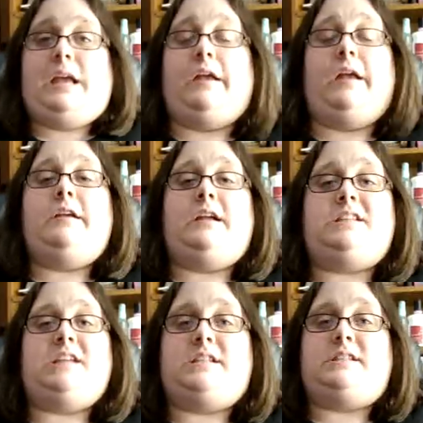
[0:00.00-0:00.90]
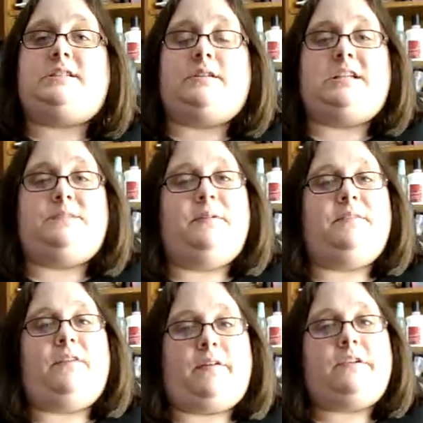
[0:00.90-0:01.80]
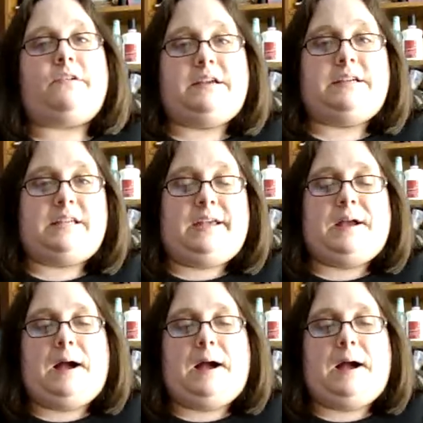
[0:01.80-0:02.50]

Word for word: it it, it still has been very crazy.